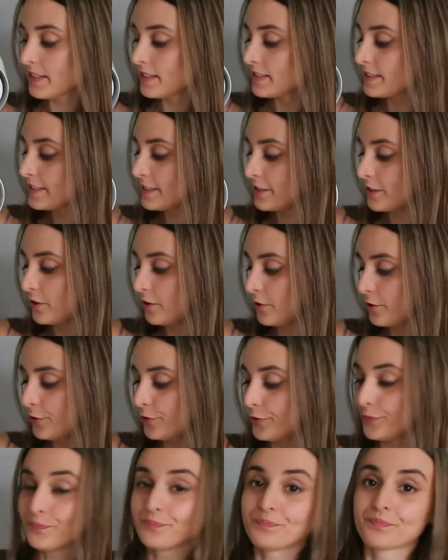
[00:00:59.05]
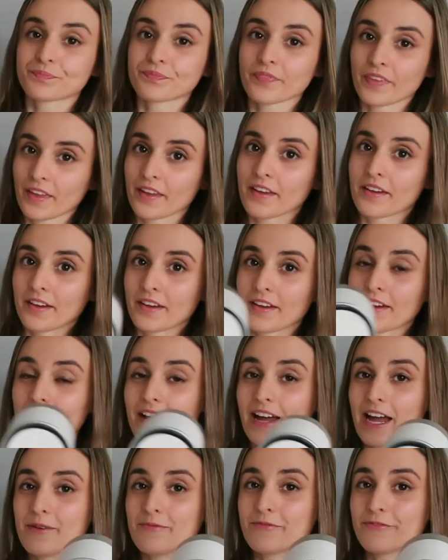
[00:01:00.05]
So
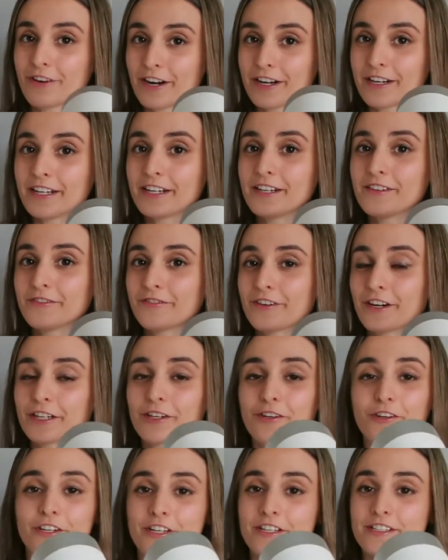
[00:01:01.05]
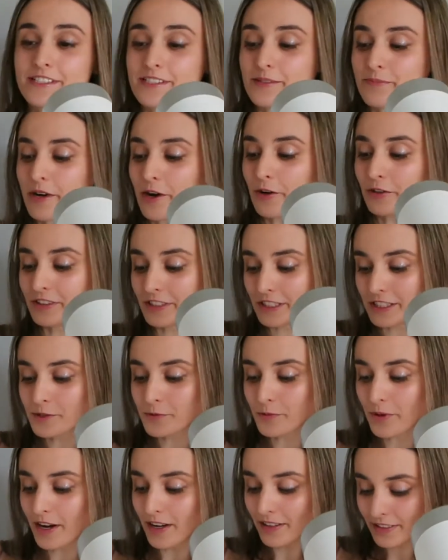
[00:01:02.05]
I'm very curious about this
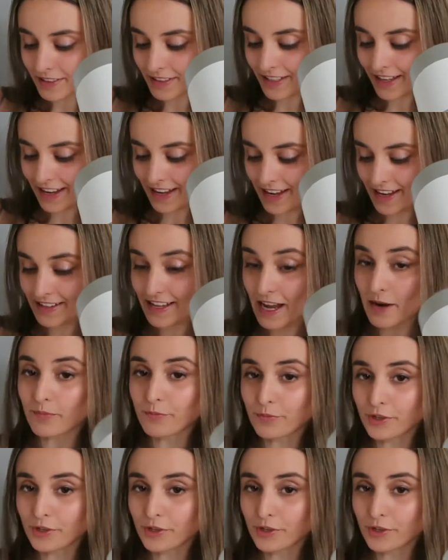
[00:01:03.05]
one, and I'm